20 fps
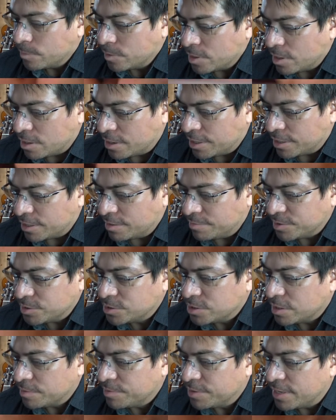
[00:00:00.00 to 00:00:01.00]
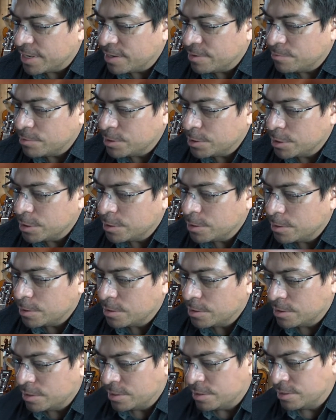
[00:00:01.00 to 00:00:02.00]
all right, let me stop that one.
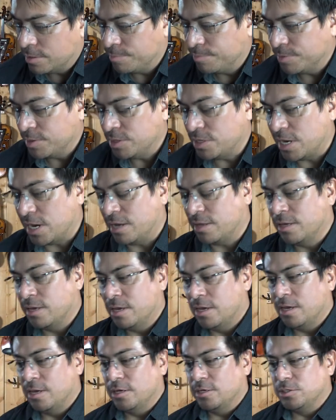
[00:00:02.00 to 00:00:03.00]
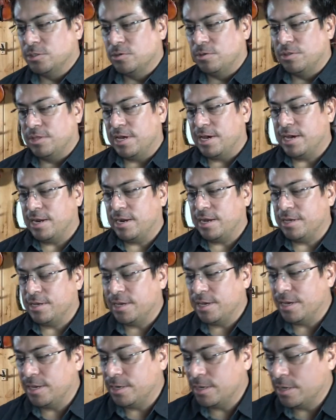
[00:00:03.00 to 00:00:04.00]
Yeah, so that
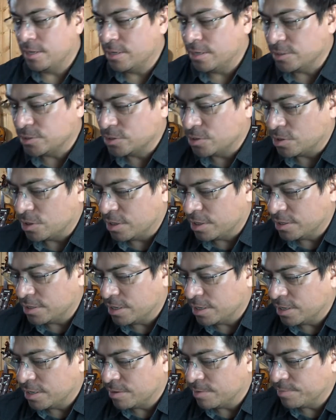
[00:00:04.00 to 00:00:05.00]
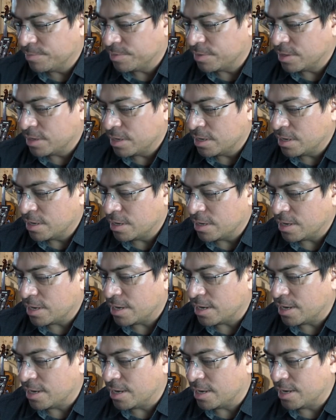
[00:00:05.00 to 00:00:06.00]
again is called
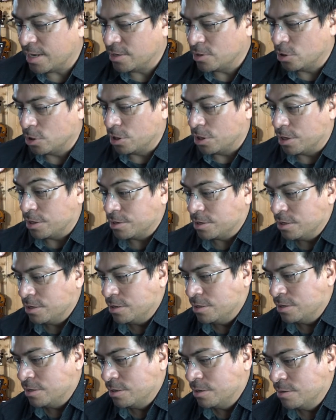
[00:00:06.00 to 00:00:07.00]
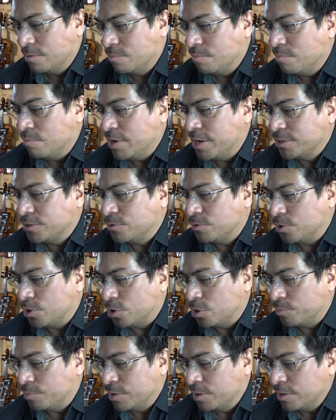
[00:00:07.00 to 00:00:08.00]
Analog
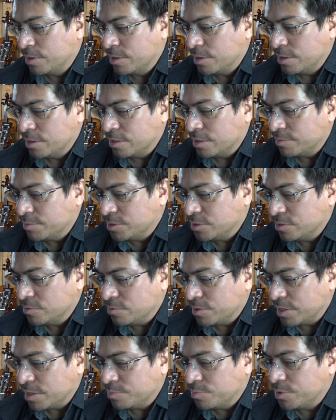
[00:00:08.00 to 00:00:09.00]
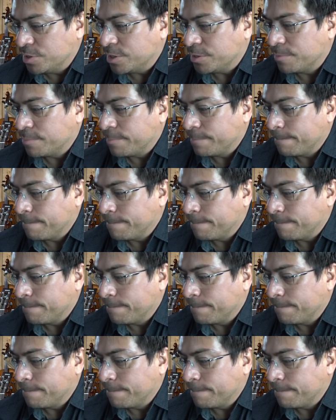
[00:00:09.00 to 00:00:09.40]
Metronome. Let me see where I put it.